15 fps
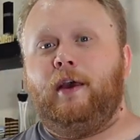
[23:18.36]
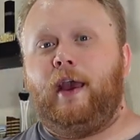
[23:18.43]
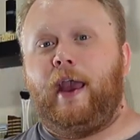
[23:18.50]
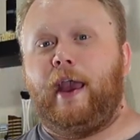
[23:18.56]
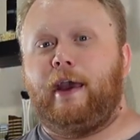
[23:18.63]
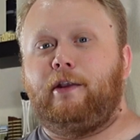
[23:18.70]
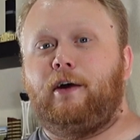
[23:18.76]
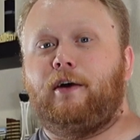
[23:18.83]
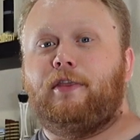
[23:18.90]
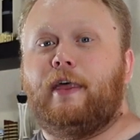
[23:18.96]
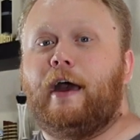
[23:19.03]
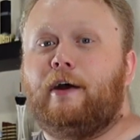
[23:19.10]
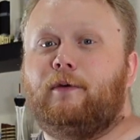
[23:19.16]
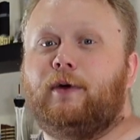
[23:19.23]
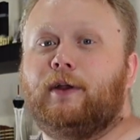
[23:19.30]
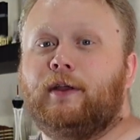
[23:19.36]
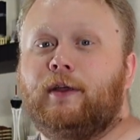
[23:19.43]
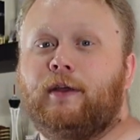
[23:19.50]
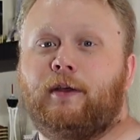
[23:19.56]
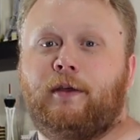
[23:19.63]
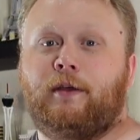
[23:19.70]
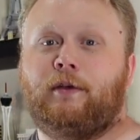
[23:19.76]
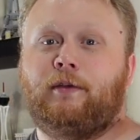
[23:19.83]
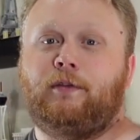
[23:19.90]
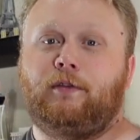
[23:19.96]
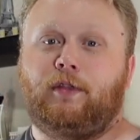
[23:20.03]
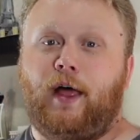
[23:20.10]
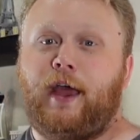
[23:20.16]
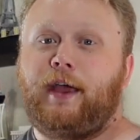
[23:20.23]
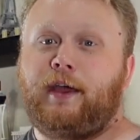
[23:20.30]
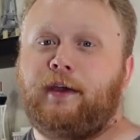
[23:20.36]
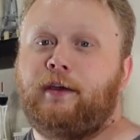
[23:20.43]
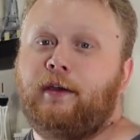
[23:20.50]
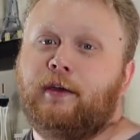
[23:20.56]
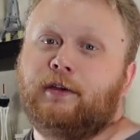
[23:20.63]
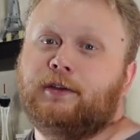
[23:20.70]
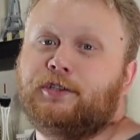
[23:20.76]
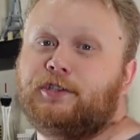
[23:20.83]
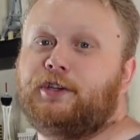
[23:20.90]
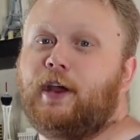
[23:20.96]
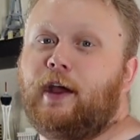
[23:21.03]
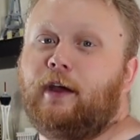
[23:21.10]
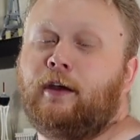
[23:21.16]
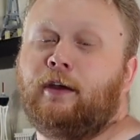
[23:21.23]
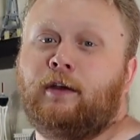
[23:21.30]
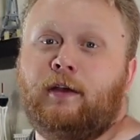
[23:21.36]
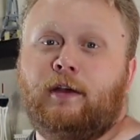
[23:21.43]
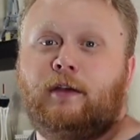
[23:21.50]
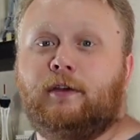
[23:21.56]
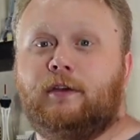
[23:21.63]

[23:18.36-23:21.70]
And on that one, like, share,